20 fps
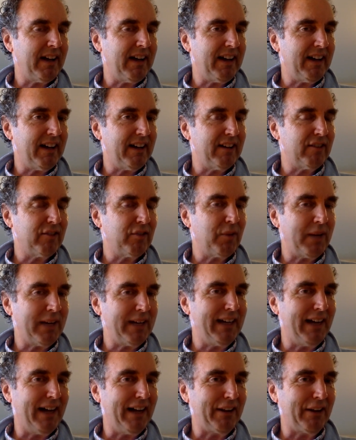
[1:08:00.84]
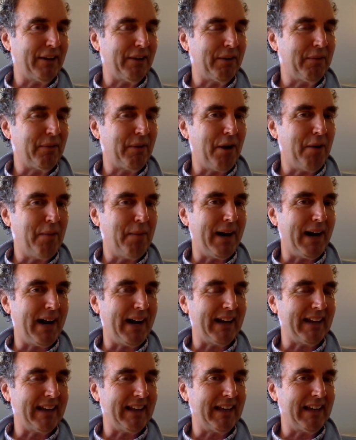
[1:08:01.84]
a $20
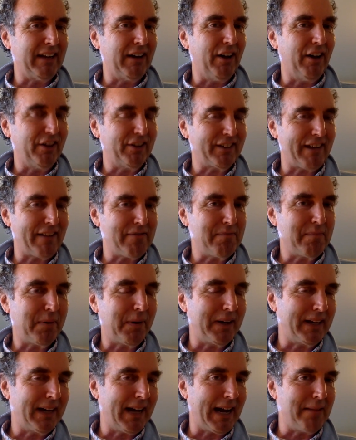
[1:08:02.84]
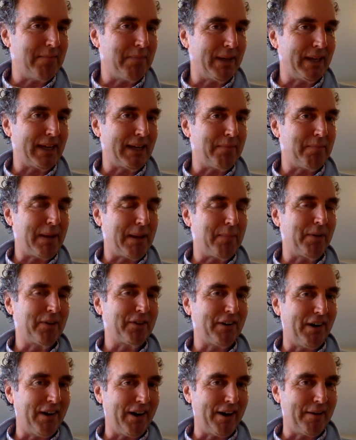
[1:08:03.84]
robot in all 7.9 billion
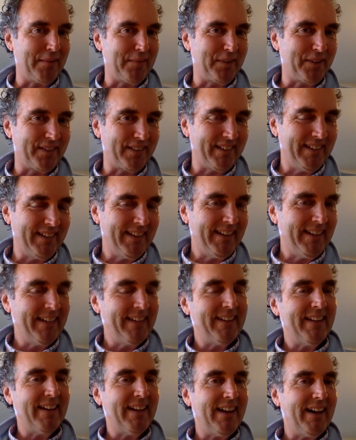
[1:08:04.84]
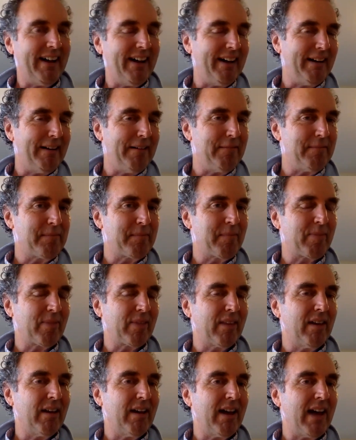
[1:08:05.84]
people's arms? Um,
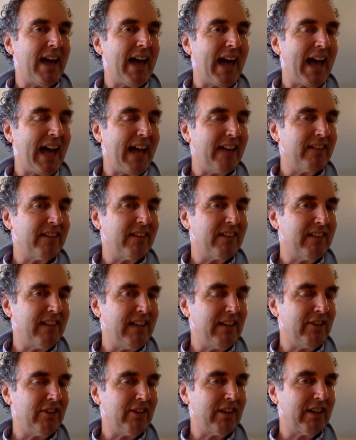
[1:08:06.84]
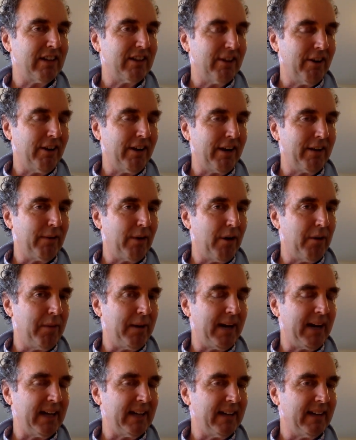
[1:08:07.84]
as a teaching and learning
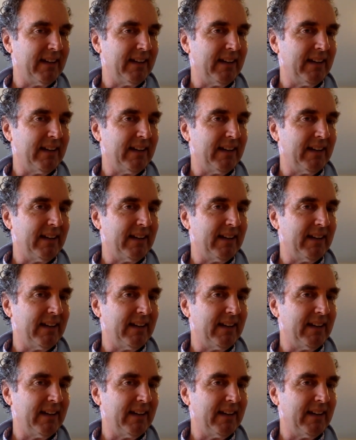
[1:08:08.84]
robot.